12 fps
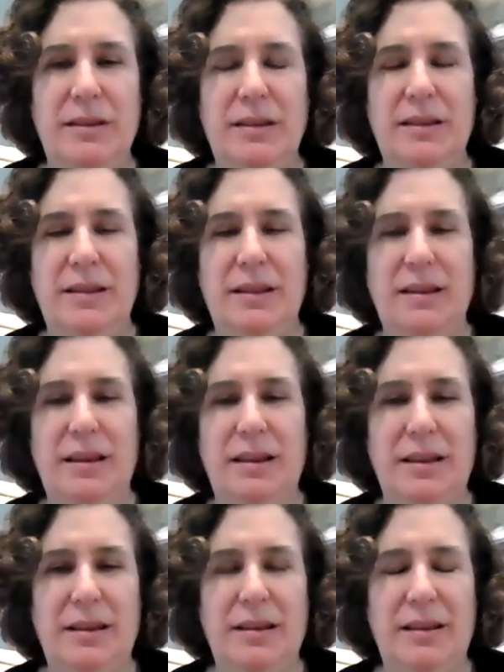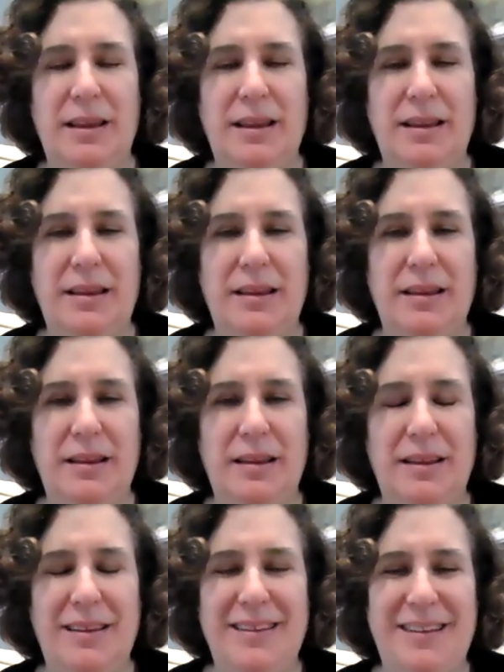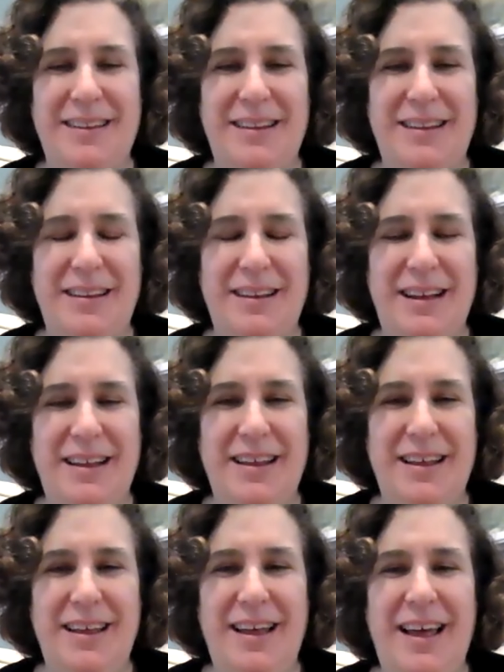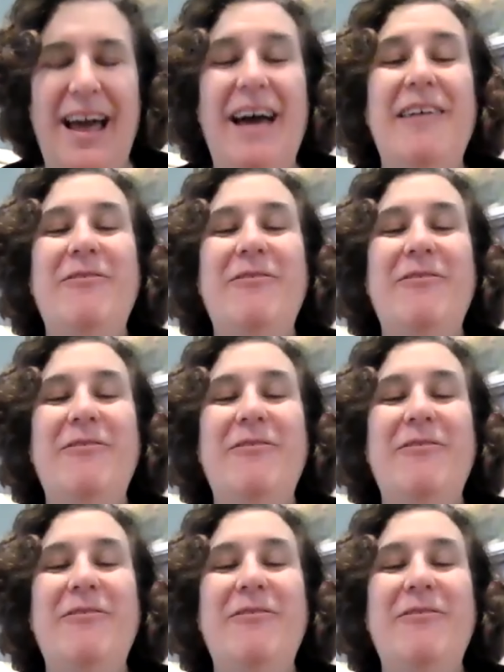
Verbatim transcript: Author means someone who writes books.